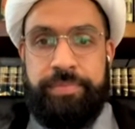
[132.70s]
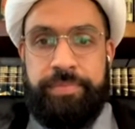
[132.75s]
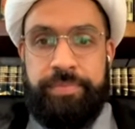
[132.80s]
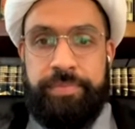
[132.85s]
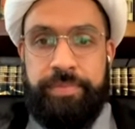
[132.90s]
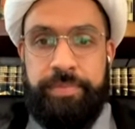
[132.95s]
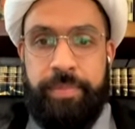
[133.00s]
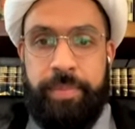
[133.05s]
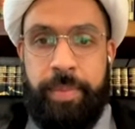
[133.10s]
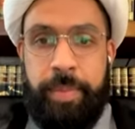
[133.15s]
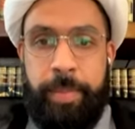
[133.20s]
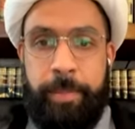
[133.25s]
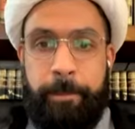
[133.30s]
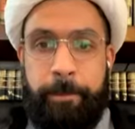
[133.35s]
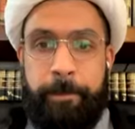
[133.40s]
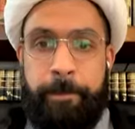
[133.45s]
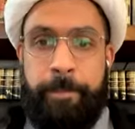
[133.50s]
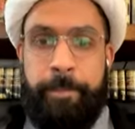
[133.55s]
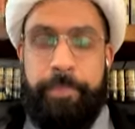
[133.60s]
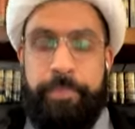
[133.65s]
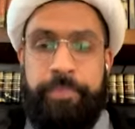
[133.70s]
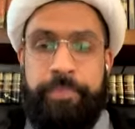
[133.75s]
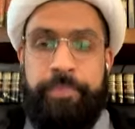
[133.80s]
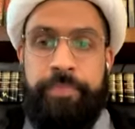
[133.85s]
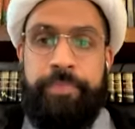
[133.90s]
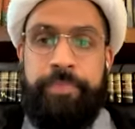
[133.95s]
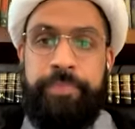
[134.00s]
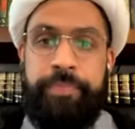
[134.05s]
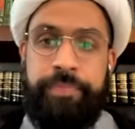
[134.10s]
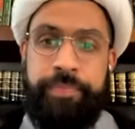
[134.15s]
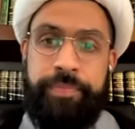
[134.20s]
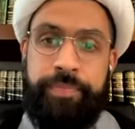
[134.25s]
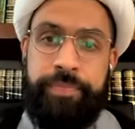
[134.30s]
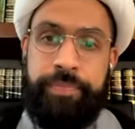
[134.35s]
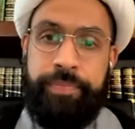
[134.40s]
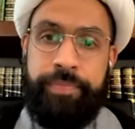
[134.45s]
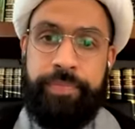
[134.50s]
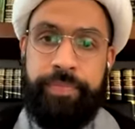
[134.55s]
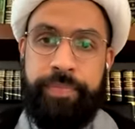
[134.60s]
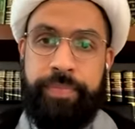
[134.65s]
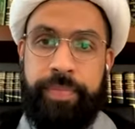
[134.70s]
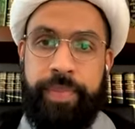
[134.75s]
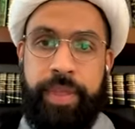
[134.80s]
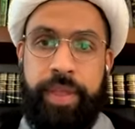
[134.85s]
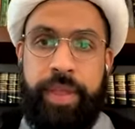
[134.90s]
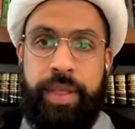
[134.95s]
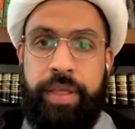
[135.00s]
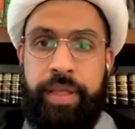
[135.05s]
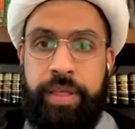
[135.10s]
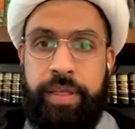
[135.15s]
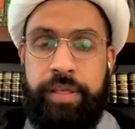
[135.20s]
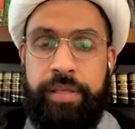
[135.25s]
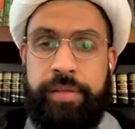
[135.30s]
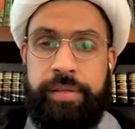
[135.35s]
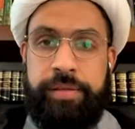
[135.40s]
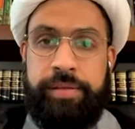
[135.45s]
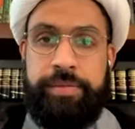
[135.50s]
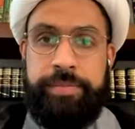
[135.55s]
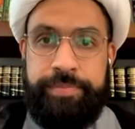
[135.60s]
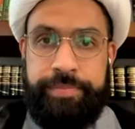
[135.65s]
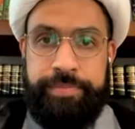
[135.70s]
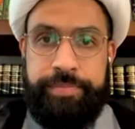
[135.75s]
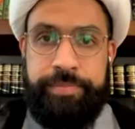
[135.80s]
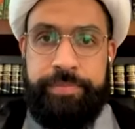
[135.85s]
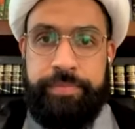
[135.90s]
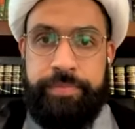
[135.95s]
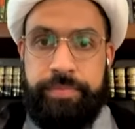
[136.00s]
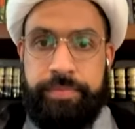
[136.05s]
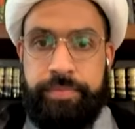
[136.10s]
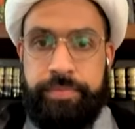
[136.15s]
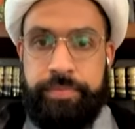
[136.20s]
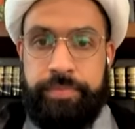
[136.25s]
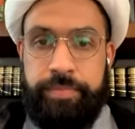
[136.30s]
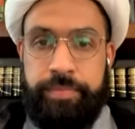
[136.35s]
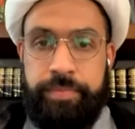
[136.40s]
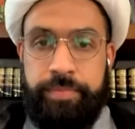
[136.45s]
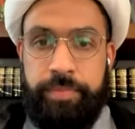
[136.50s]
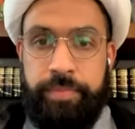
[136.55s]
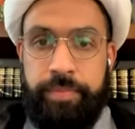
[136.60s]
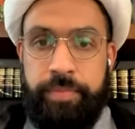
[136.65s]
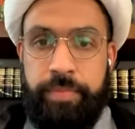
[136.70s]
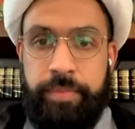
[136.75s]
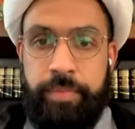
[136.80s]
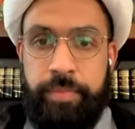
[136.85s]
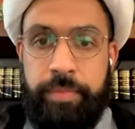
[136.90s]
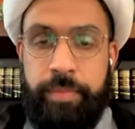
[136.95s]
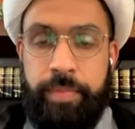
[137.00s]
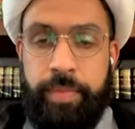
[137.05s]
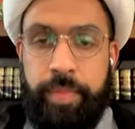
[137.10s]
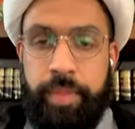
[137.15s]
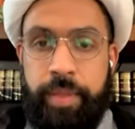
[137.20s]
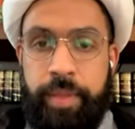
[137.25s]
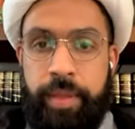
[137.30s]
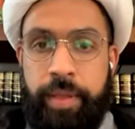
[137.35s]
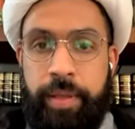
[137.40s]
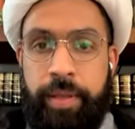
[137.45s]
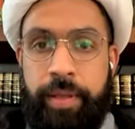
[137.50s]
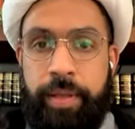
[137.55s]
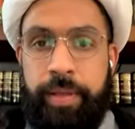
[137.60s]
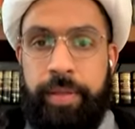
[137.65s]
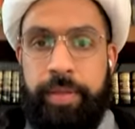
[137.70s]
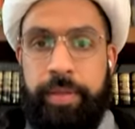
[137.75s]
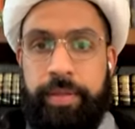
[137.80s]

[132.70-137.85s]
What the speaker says: The person shown says nothing.